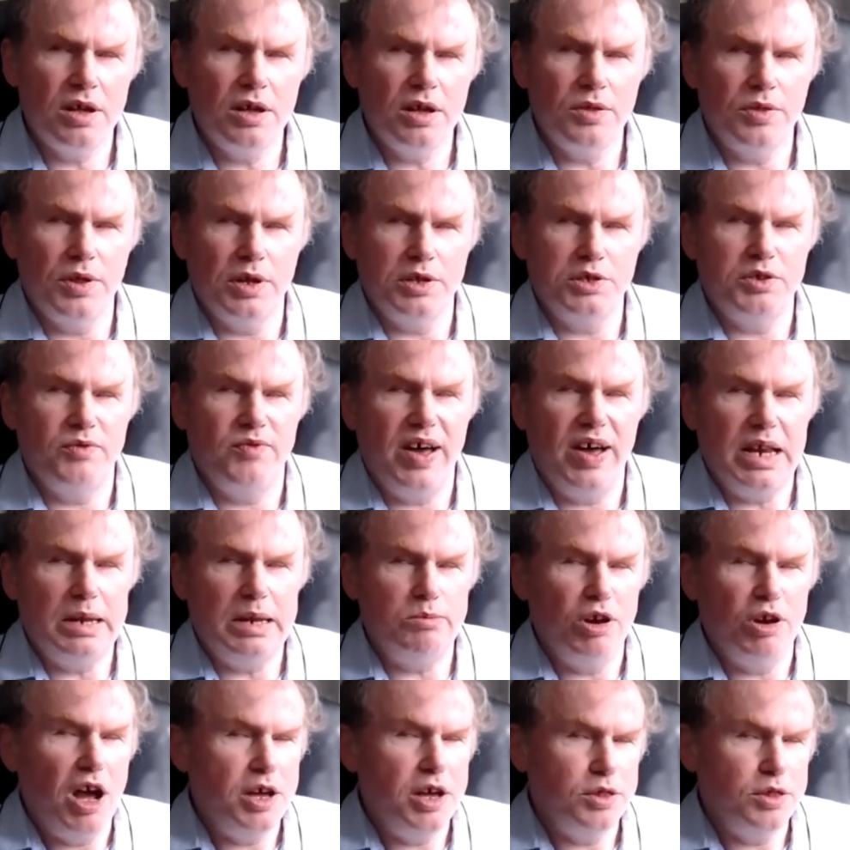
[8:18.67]
that's
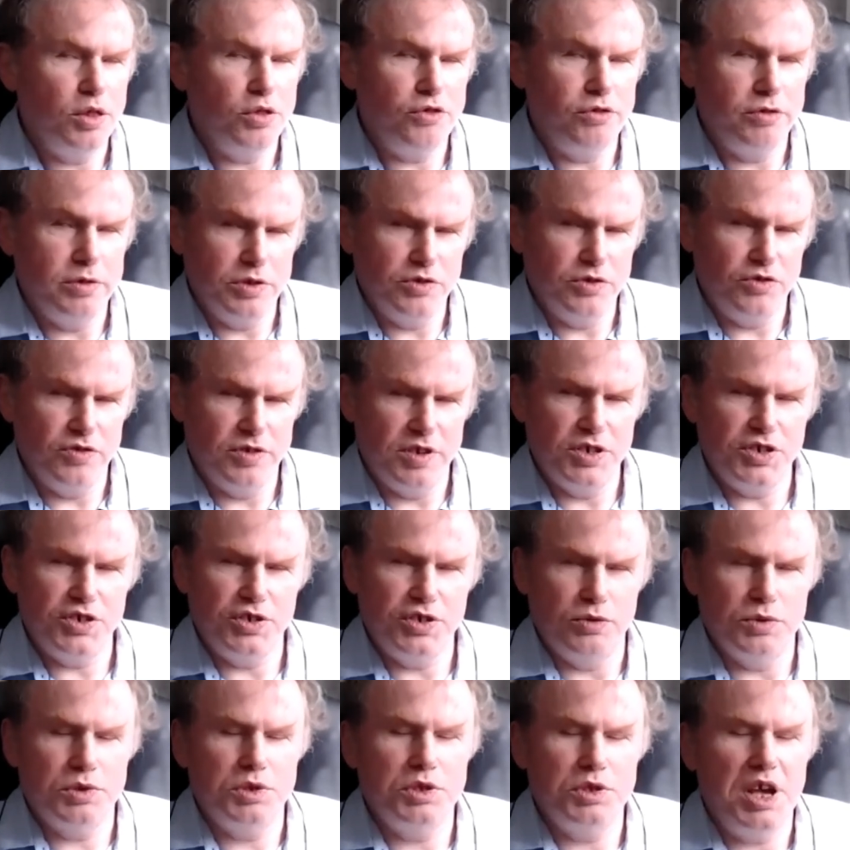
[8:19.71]
available either through a
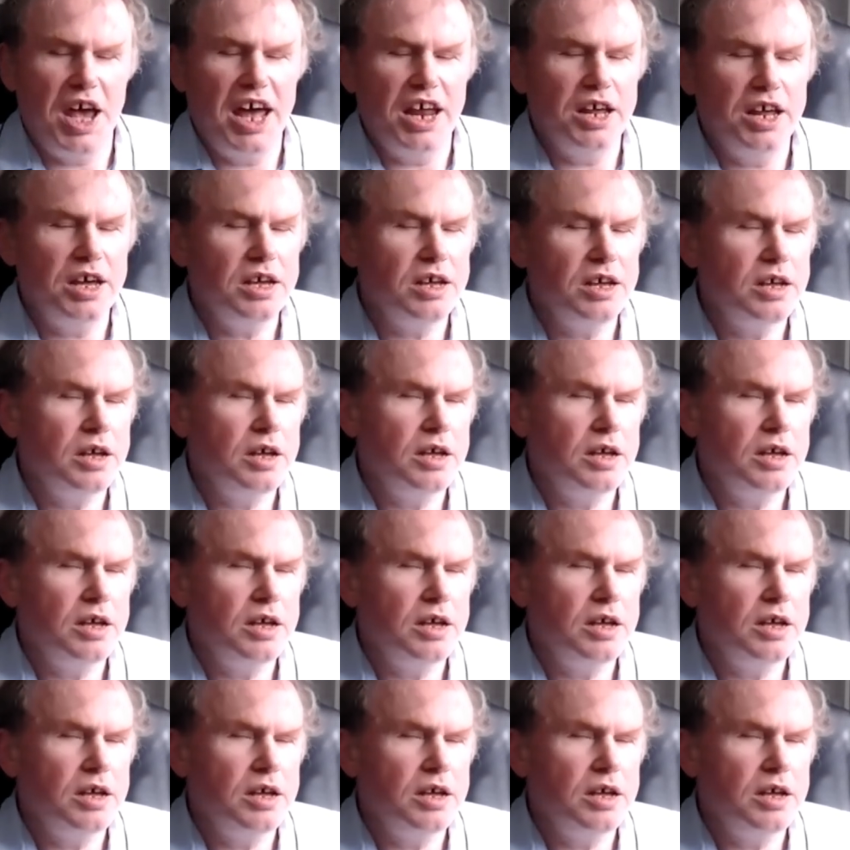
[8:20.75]
traditional scanner,